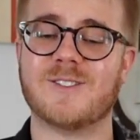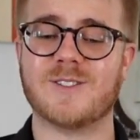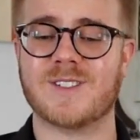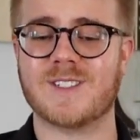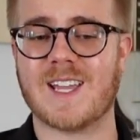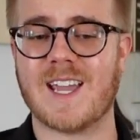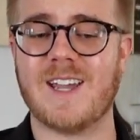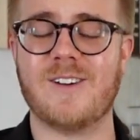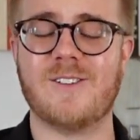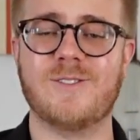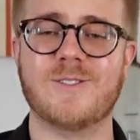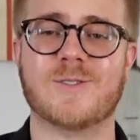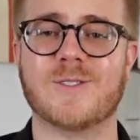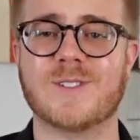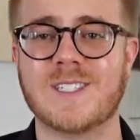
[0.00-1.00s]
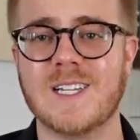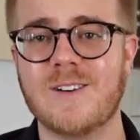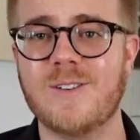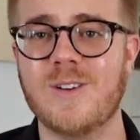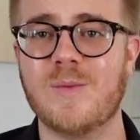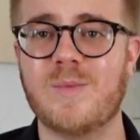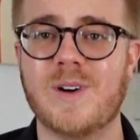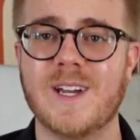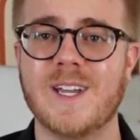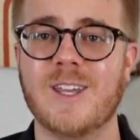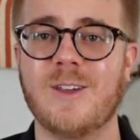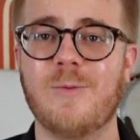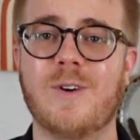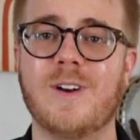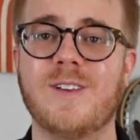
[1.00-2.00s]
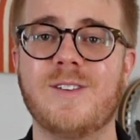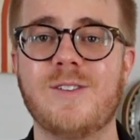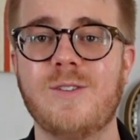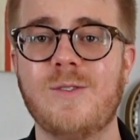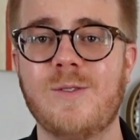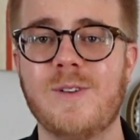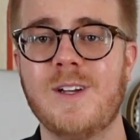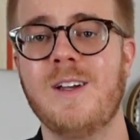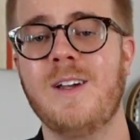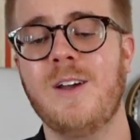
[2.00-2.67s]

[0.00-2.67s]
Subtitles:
or scales or single note playing you want to do.